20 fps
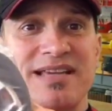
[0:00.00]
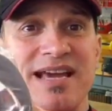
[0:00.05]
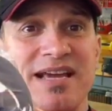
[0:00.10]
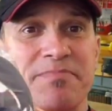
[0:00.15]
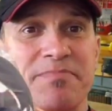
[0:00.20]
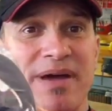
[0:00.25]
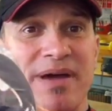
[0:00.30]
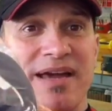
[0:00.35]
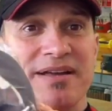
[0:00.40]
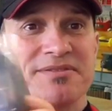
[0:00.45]

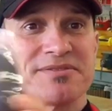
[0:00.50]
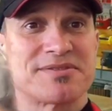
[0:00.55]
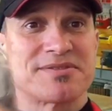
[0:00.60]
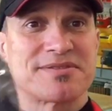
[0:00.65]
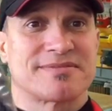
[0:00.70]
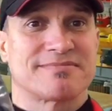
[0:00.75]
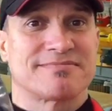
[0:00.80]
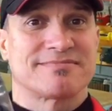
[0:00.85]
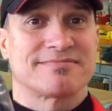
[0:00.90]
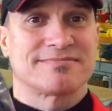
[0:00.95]
tank
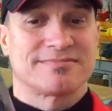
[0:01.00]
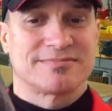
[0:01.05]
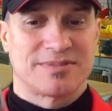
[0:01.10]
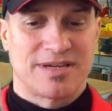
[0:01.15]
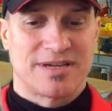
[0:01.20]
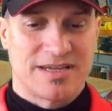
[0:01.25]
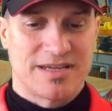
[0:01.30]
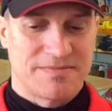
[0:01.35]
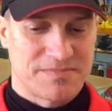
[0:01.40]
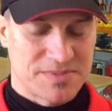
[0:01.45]
bands,
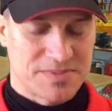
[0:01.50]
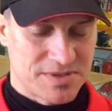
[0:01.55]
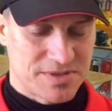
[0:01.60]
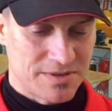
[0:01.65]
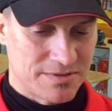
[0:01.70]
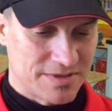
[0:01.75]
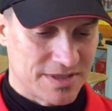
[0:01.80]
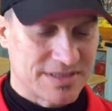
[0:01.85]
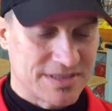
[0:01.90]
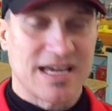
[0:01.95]
right?
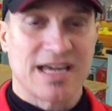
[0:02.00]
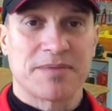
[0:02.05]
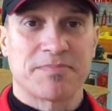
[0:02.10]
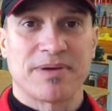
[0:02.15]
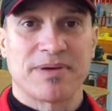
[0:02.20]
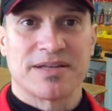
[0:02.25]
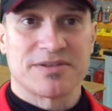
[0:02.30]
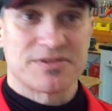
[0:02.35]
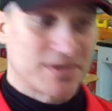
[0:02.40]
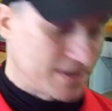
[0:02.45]
So the tank
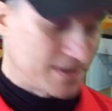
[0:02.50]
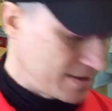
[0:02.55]
bands are